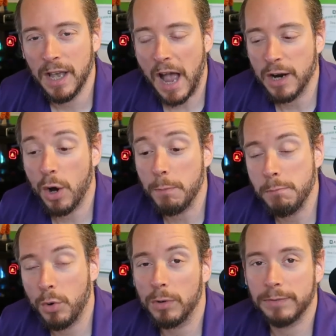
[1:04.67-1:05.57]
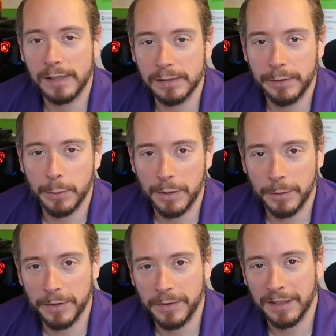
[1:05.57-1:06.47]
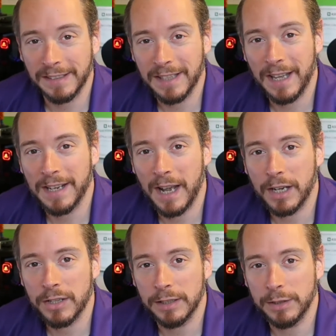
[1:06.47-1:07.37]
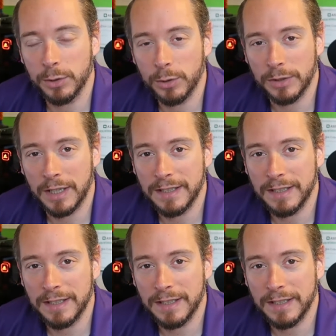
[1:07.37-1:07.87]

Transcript: I got more value out of the things that I'd actually done,